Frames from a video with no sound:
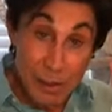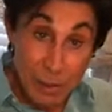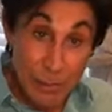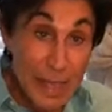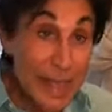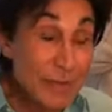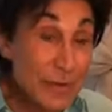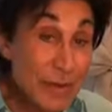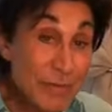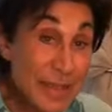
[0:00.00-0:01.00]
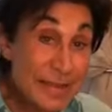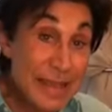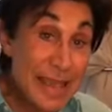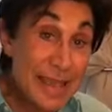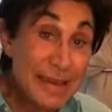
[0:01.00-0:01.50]
a whole batch of
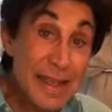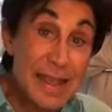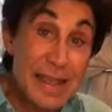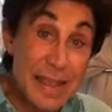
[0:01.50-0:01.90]
these again.